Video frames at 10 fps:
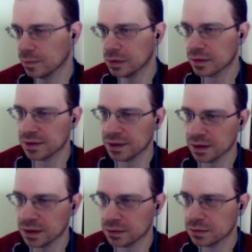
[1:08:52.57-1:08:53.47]

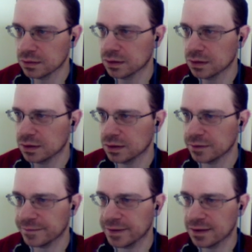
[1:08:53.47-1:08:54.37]
bolstering our
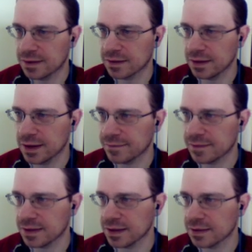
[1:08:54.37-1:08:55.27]
defense.
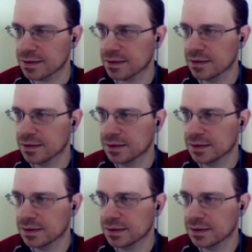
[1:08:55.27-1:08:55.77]
f6.